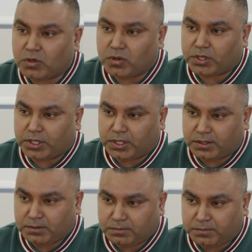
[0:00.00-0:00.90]

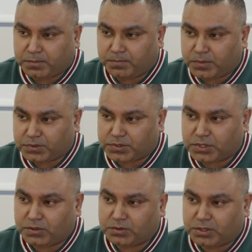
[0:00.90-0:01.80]
Okay.
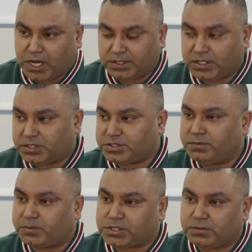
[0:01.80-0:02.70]
So I think she
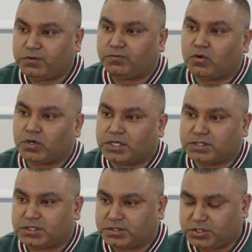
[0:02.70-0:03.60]
must be
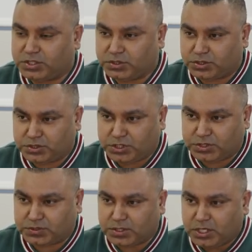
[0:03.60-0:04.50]
focused.
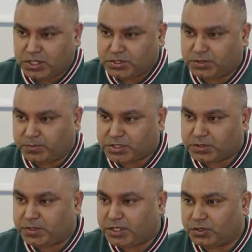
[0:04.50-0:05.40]
She
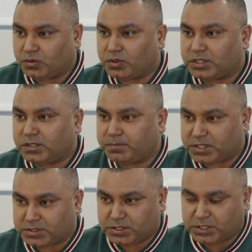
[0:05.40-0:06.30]
must be ignored the
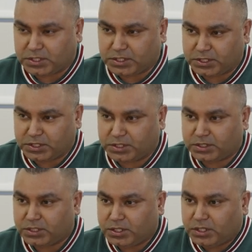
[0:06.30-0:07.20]
personal,
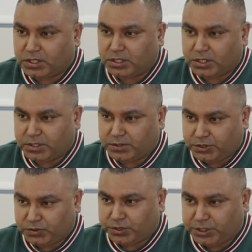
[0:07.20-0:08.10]

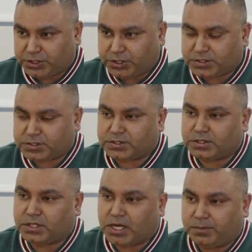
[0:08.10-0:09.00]
interests.
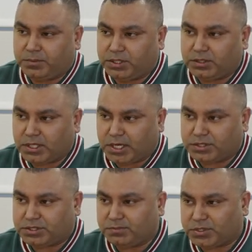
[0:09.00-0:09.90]
I mean,
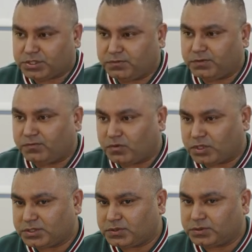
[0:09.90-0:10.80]
and she must be
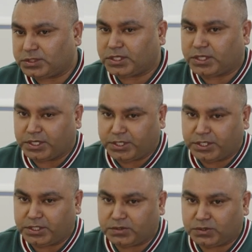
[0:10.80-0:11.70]
focused on the
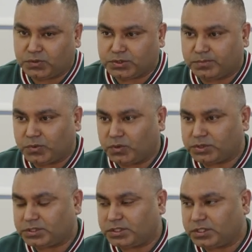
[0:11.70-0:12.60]
career to support